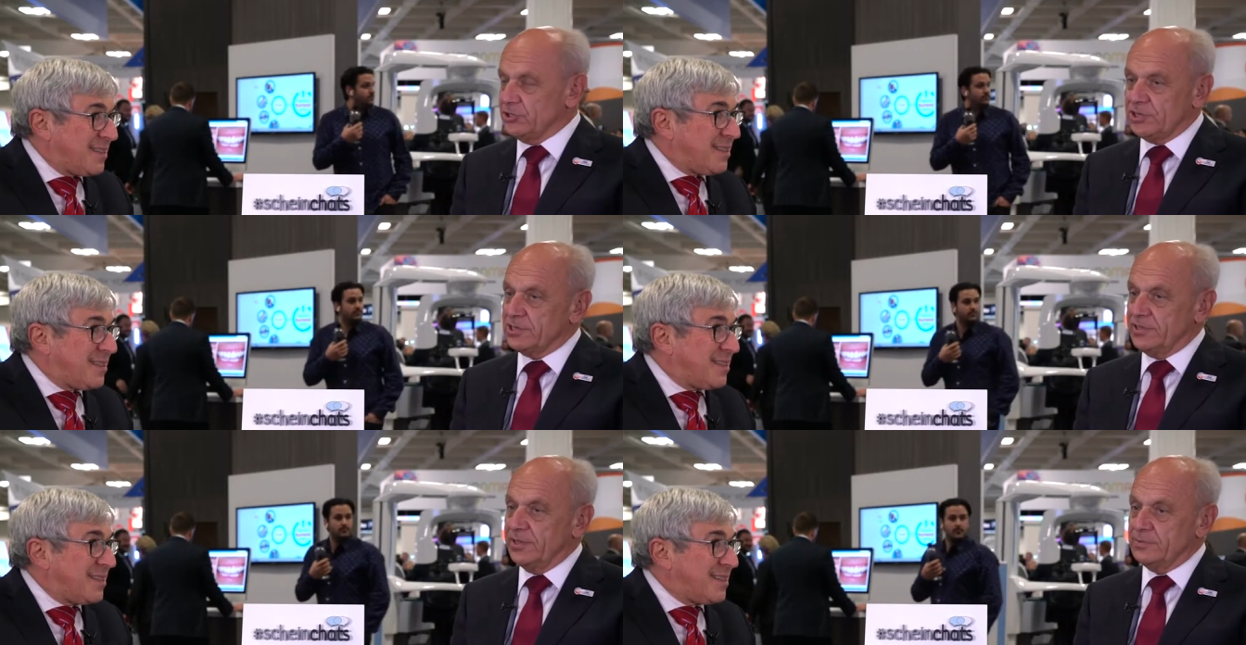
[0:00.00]
Speaker 1: And
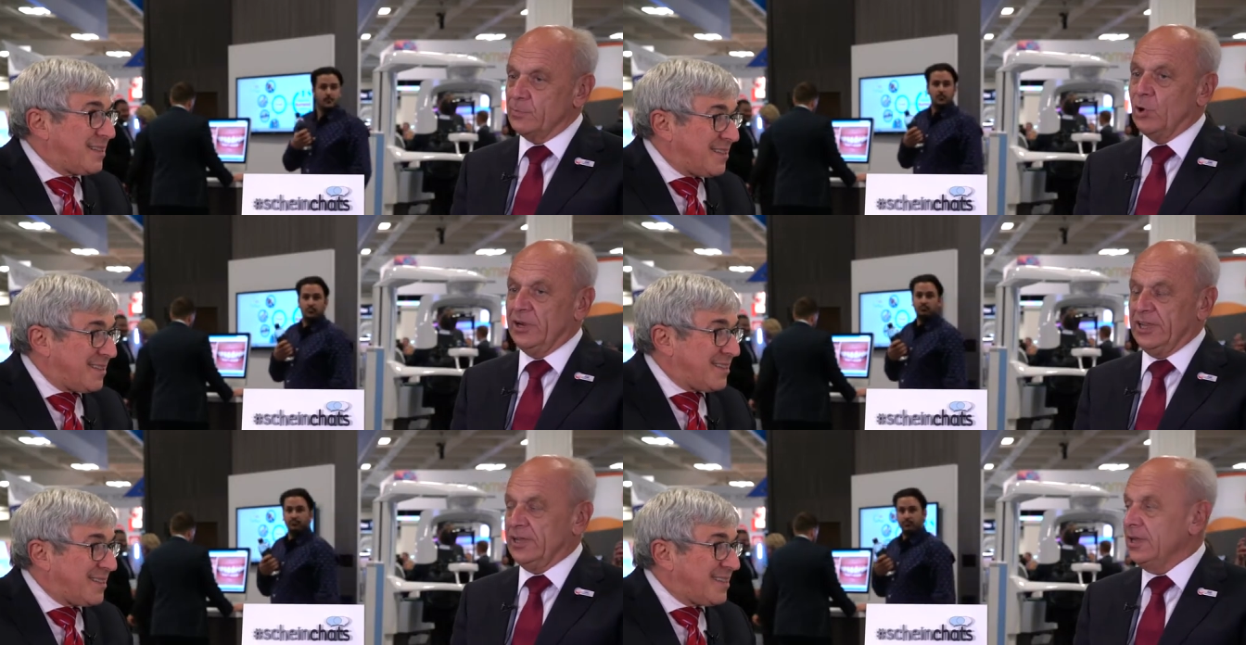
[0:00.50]
just this
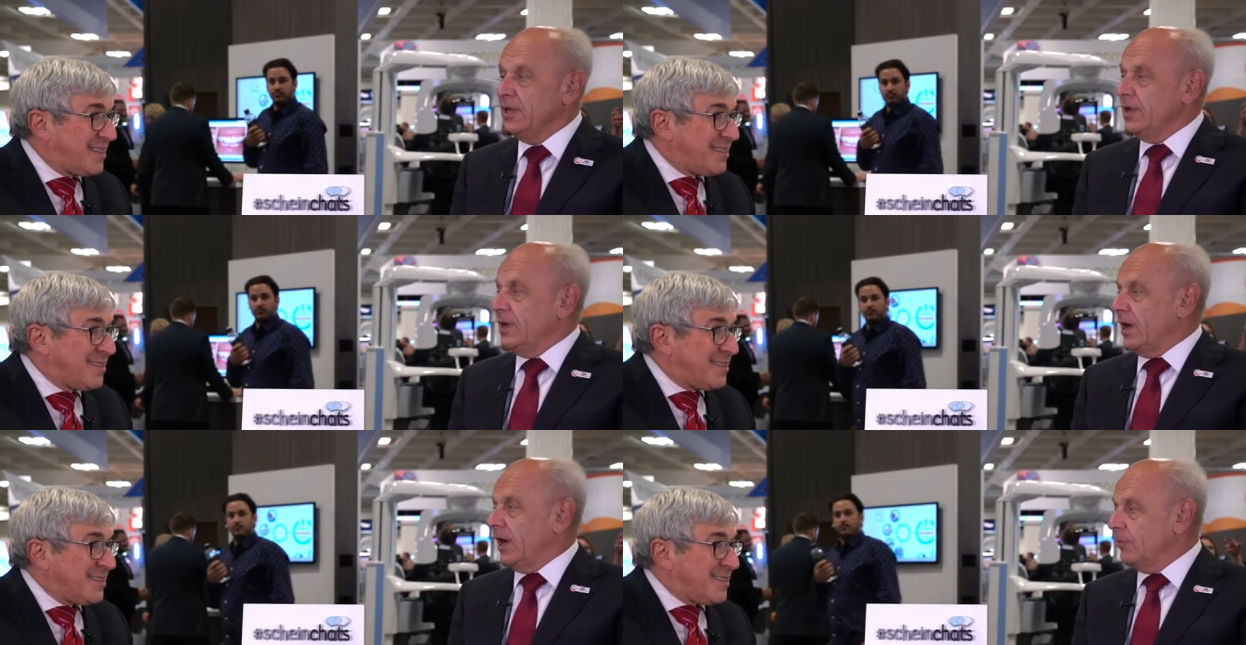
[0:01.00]
morning,
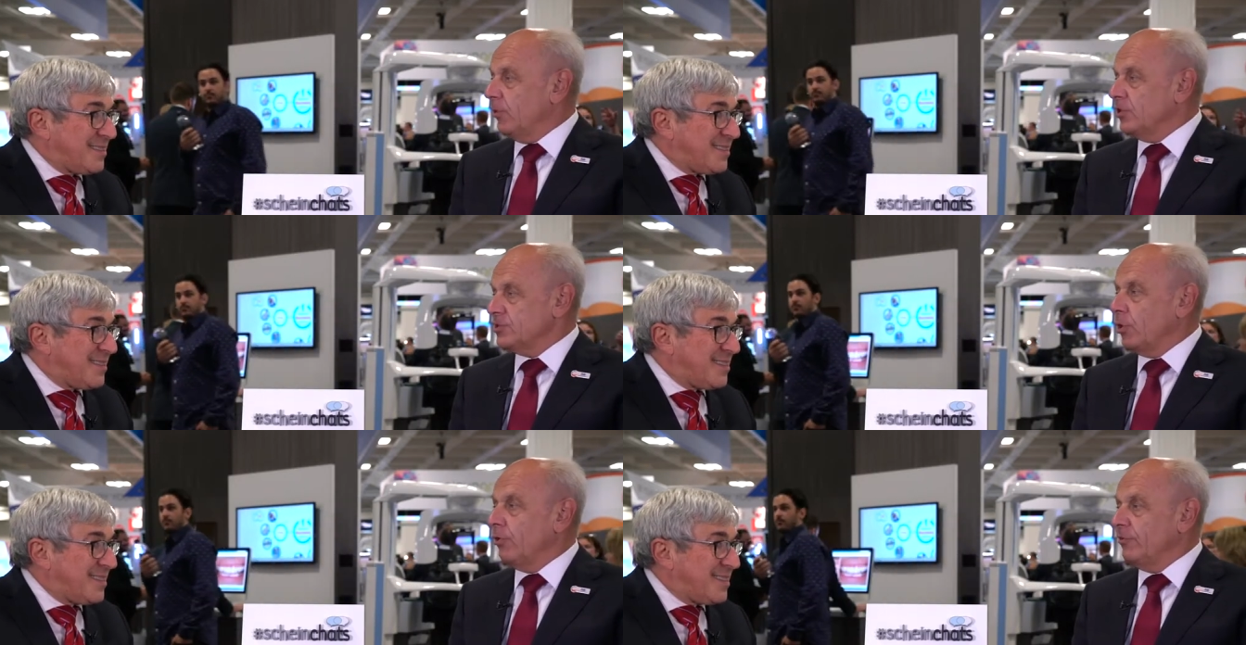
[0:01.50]
I
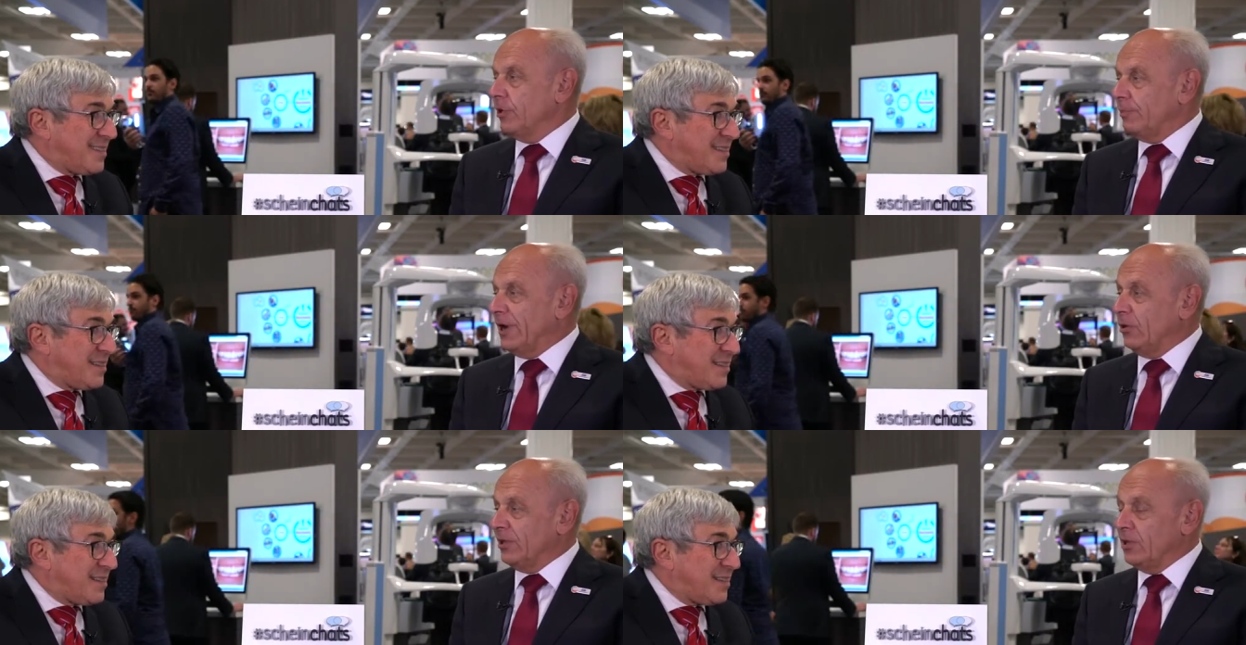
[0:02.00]
was over
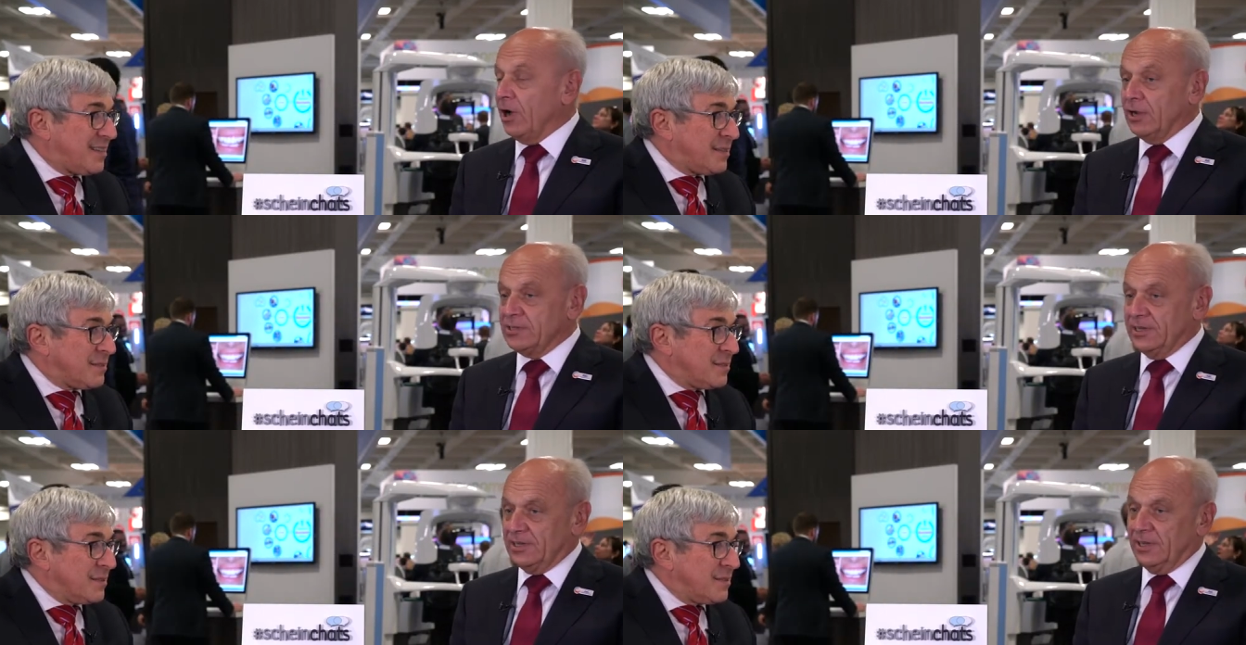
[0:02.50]
about an
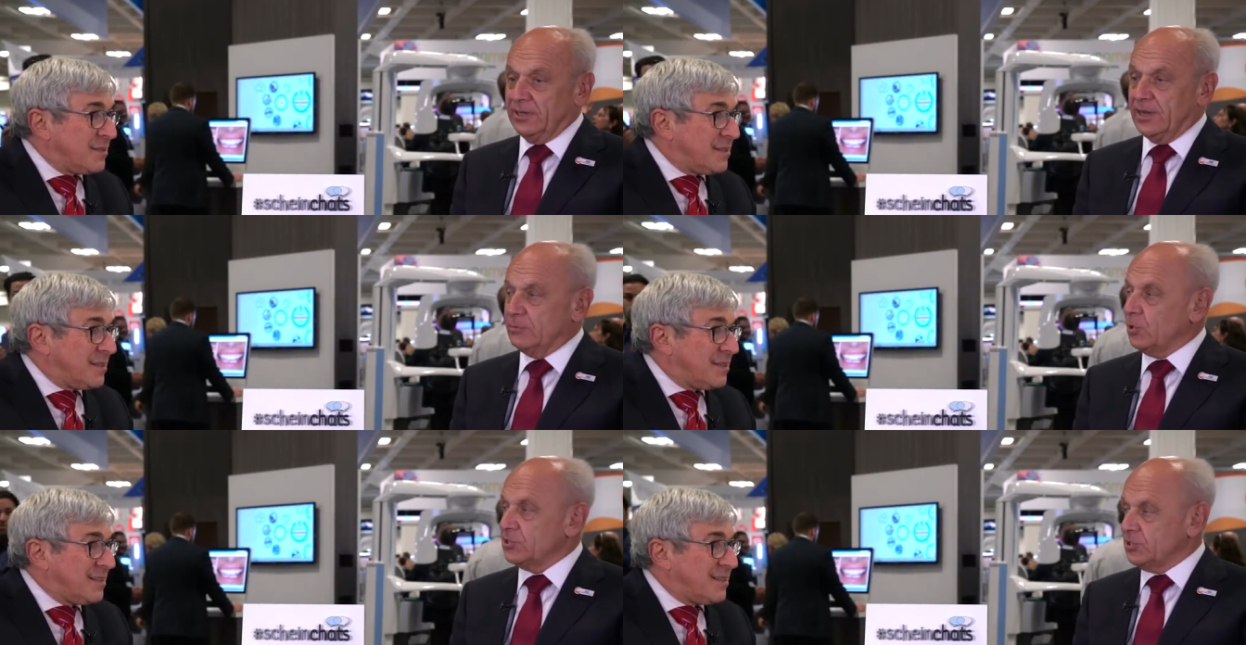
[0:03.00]
article
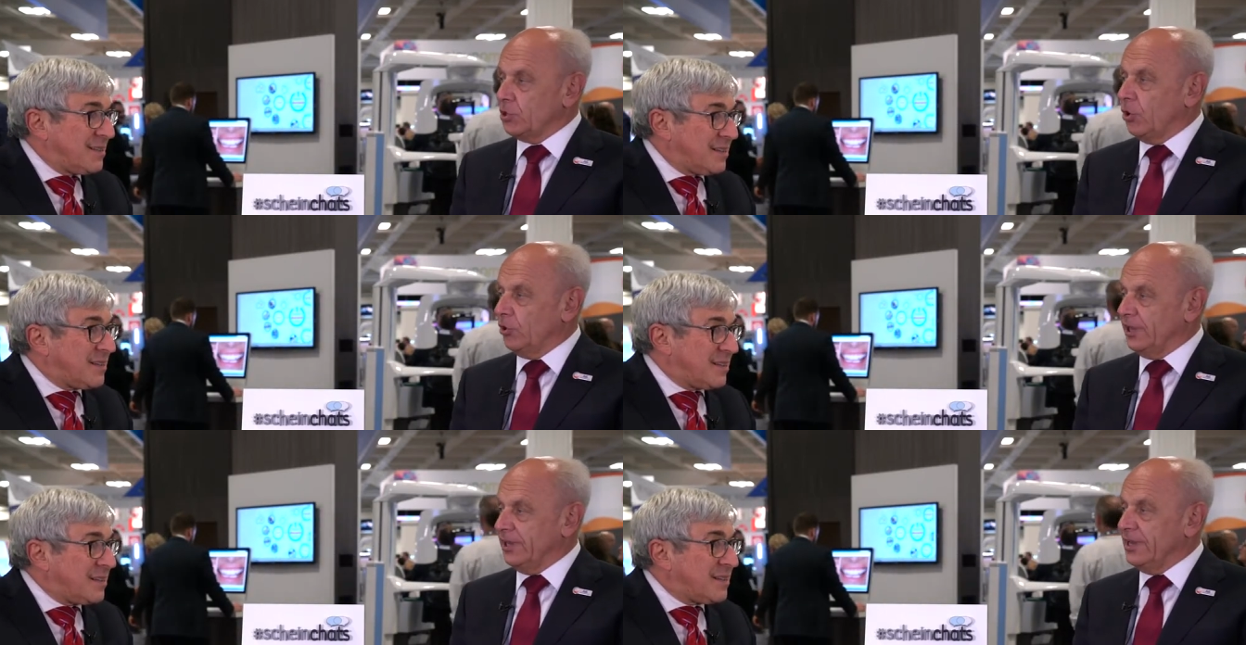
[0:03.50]
that was
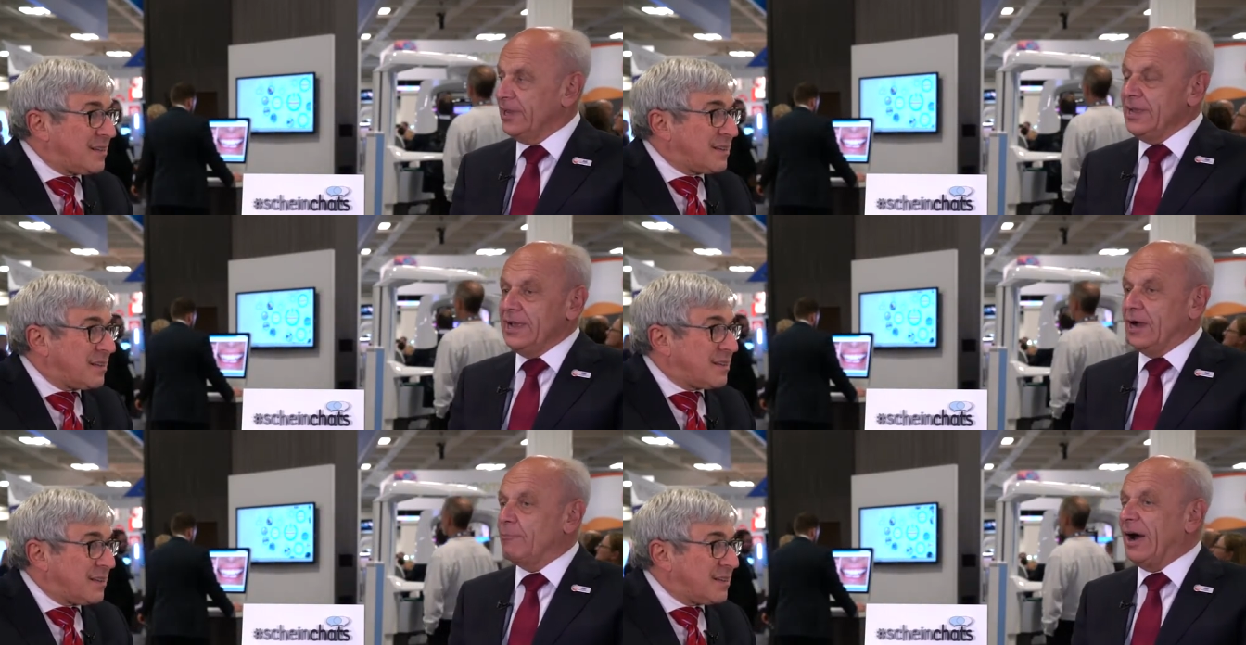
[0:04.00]
talking
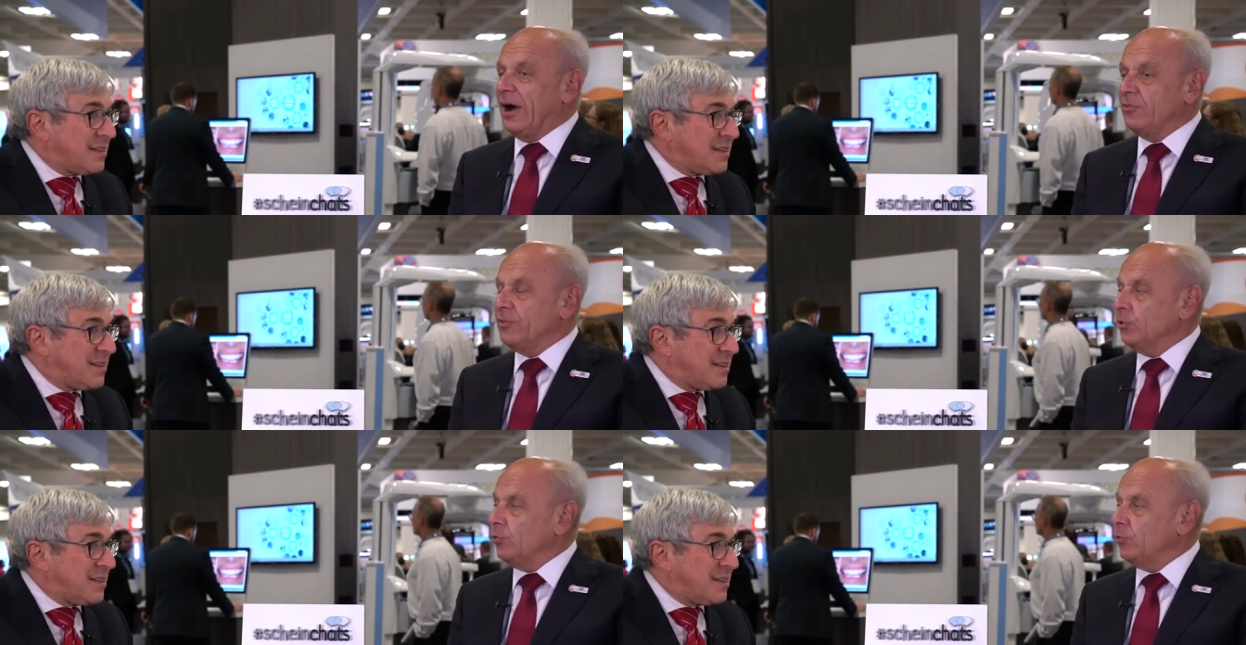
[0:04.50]
about the